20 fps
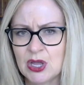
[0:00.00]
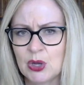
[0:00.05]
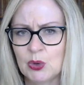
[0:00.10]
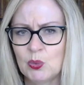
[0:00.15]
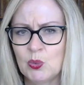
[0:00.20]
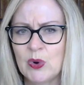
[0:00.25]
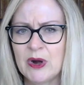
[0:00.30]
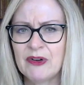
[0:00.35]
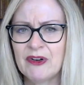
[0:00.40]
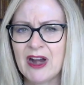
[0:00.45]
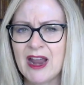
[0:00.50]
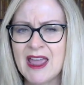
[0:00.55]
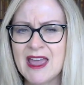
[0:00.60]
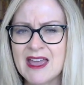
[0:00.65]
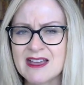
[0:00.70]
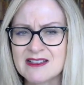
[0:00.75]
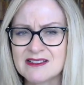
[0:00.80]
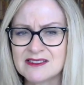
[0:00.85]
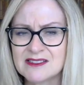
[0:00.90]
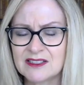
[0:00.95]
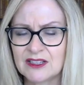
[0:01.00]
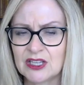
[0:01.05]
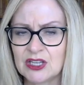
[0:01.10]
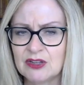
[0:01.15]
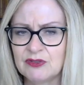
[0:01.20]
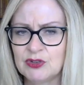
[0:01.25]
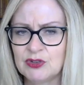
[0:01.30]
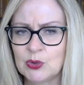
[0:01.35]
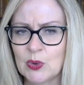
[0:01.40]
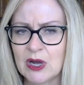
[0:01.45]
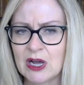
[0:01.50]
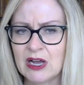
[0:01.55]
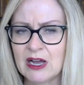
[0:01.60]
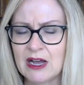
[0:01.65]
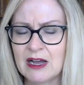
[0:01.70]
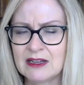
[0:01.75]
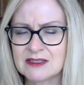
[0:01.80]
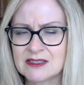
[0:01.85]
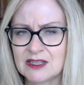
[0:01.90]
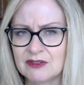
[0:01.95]
Whereas if you are
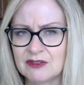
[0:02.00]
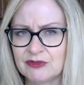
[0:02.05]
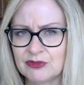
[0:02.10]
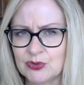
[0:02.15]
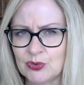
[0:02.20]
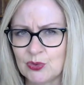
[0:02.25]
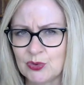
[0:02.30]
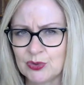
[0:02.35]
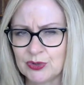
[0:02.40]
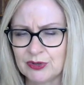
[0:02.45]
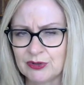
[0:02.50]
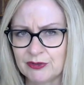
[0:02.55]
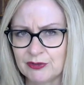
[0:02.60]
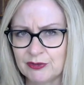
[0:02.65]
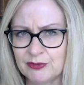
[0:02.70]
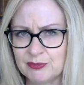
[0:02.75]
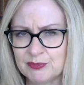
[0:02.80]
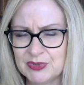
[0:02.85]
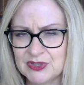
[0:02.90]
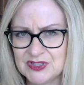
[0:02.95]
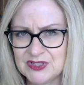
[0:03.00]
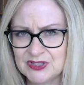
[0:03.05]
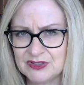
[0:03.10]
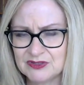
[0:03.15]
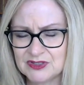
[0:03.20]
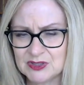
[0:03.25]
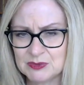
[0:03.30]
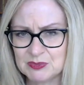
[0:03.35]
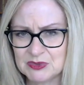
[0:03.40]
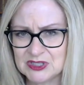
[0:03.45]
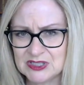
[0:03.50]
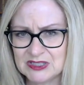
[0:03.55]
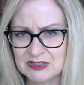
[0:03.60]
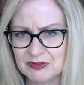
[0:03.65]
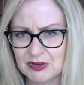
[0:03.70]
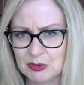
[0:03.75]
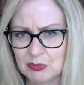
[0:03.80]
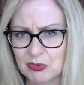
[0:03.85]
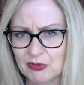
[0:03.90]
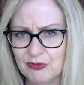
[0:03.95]
asking for an order of
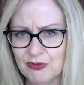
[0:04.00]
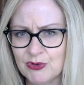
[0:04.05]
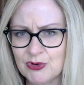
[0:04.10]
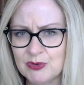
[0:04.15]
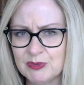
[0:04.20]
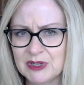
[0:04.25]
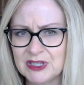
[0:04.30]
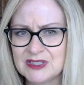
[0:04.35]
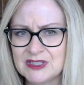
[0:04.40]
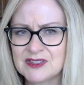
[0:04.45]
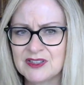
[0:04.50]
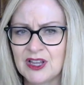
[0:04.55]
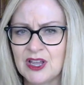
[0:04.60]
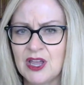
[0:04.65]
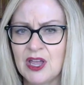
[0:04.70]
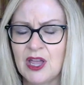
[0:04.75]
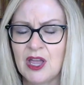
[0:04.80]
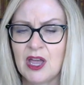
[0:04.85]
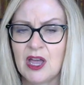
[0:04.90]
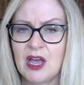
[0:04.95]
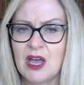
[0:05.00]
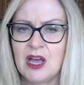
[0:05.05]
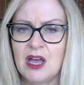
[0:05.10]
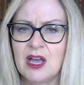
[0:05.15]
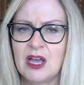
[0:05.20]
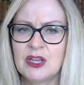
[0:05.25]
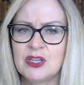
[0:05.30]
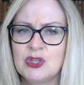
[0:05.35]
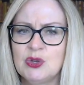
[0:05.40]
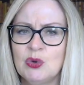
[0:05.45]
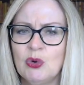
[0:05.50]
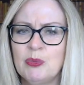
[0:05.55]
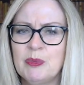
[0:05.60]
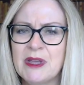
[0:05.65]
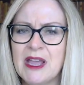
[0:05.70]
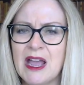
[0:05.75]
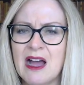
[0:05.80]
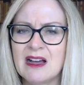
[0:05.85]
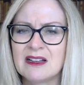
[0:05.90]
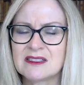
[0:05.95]
specific performance, you will
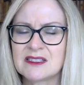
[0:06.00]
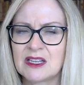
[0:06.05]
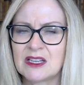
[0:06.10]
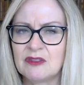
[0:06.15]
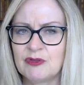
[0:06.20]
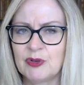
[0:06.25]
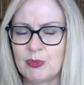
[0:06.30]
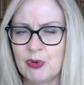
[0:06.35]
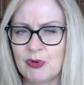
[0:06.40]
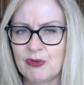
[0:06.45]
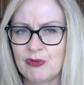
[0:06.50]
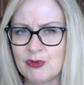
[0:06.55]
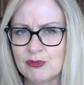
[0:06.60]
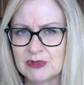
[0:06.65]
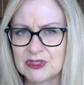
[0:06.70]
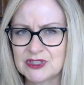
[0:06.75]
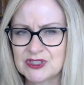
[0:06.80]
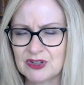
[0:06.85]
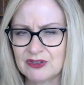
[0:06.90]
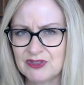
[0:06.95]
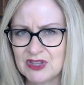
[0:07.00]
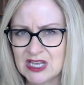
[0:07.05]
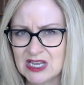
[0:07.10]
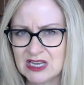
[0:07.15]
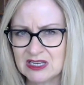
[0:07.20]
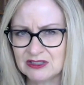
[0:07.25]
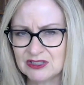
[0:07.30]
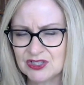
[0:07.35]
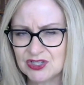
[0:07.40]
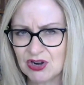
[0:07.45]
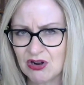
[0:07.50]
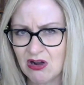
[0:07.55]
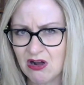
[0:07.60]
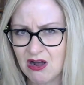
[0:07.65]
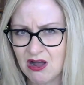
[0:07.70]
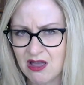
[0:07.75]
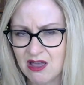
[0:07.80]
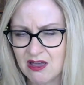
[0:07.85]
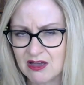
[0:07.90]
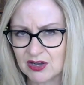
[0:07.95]
be asking for performance of the
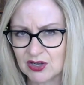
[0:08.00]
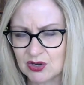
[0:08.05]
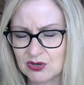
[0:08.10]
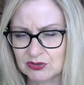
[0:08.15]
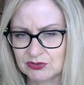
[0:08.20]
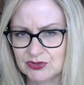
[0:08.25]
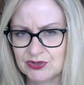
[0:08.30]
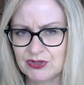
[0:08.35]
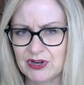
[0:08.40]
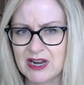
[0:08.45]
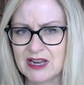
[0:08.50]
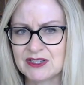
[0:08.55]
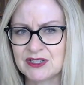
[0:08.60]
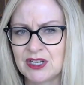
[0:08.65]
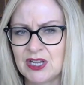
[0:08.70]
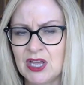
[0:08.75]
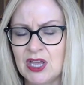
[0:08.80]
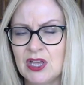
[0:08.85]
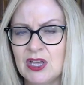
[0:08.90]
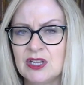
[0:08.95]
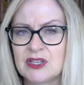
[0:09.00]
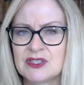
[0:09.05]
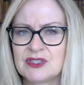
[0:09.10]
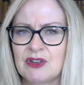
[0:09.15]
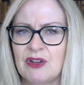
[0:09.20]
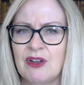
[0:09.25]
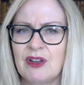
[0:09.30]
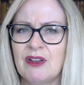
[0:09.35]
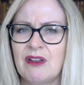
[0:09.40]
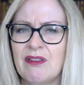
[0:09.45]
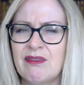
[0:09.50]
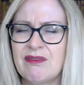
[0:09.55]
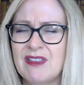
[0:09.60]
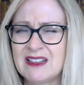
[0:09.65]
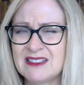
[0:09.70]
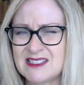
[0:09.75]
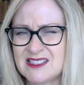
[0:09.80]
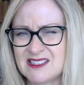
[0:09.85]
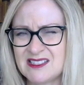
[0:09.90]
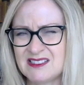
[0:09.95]
entire contract. So
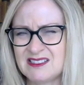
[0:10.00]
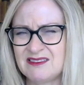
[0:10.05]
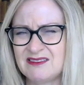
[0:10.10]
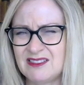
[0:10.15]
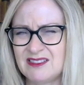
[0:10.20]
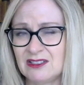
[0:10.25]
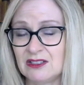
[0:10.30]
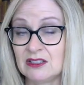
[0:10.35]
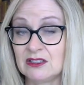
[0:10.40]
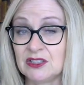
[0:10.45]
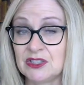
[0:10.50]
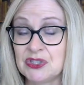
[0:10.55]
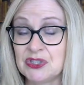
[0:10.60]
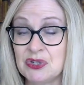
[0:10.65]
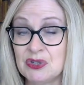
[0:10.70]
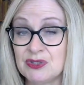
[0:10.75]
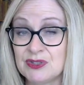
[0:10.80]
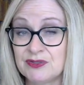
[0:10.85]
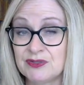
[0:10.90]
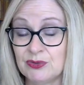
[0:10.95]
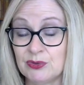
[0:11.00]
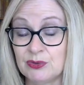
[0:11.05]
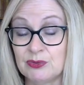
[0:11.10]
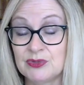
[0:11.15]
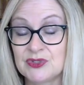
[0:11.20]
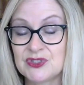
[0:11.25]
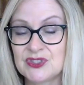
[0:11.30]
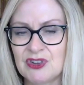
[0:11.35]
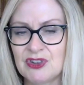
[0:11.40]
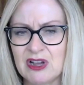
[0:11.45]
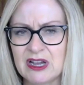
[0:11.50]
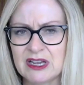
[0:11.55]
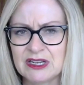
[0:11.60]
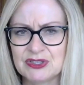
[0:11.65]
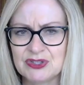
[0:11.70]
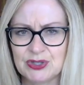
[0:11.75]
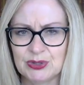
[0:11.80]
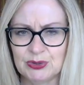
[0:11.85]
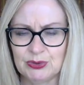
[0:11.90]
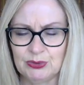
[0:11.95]
that's a little useful side
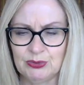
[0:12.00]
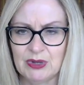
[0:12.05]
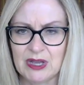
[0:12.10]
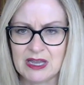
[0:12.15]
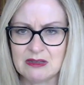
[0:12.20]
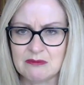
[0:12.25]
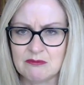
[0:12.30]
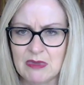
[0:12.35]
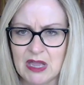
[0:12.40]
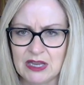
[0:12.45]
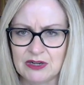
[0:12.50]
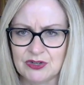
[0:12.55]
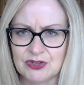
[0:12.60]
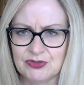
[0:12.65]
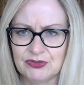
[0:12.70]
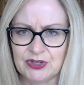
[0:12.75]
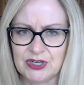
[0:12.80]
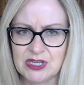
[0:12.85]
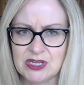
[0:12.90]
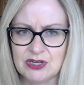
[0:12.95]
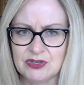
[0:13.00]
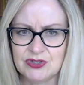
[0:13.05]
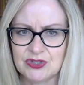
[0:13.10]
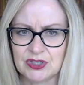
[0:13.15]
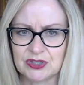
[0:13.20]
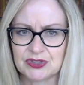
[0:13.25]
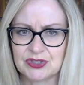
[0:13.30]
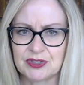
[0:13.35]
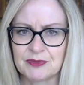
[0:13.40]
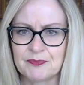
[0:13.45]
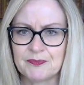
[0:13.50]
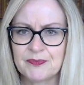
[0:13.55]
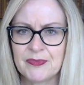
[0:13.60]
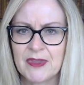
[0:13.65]
to a mandatory injunction.